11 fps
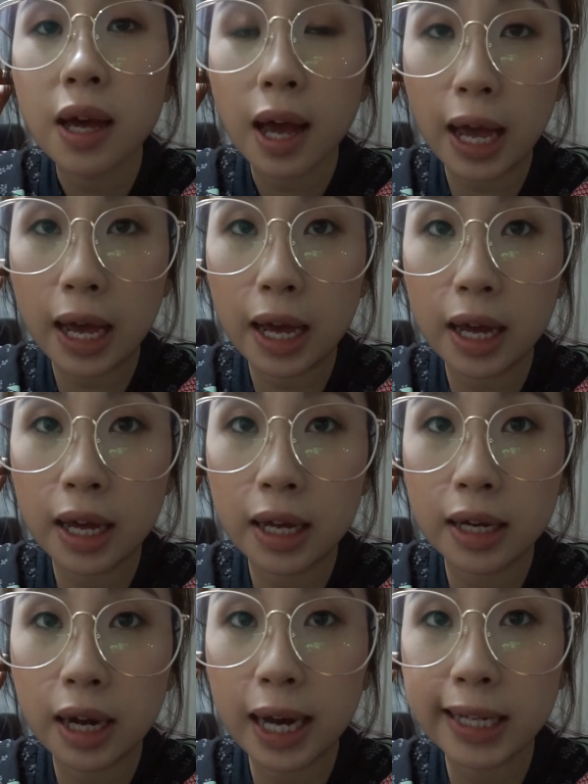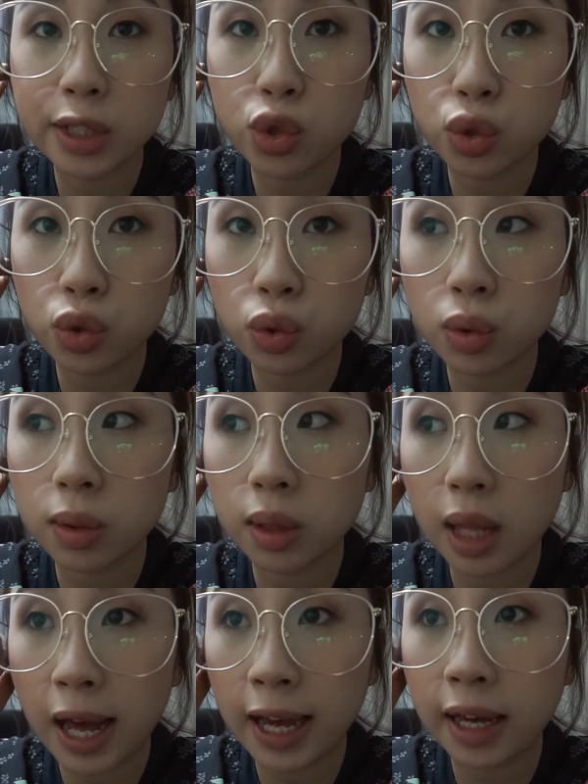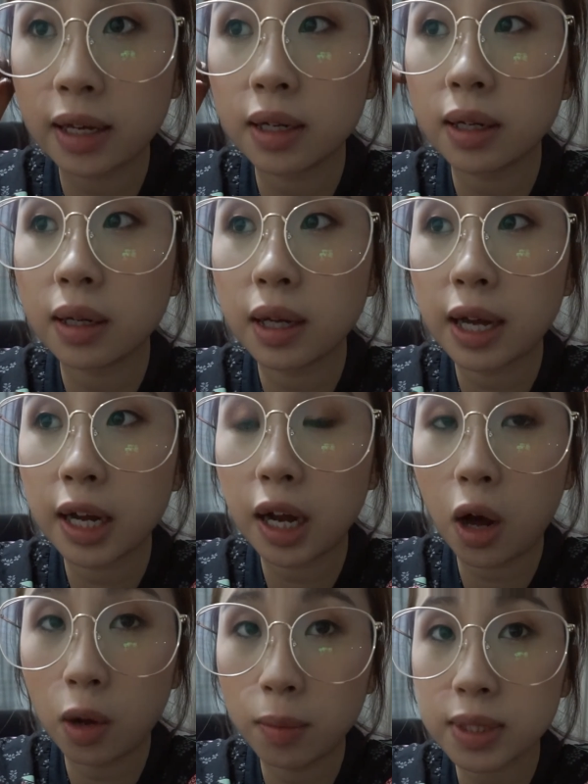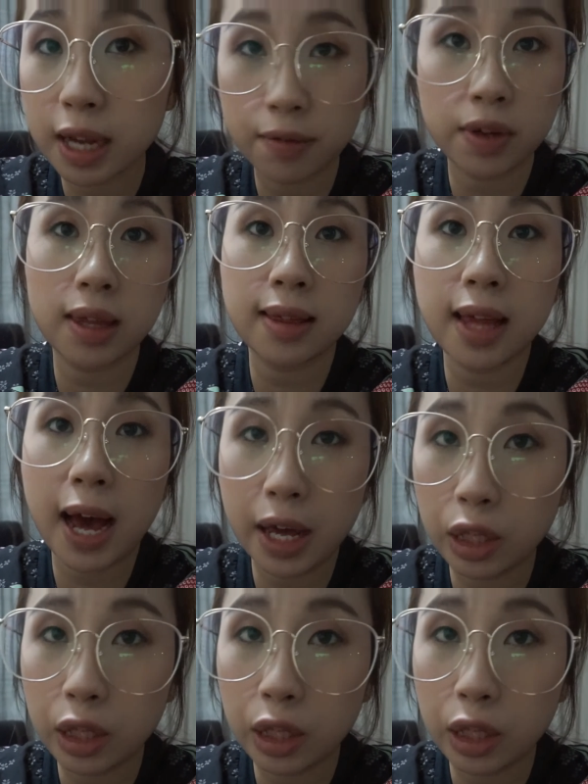and I do like almost everything that I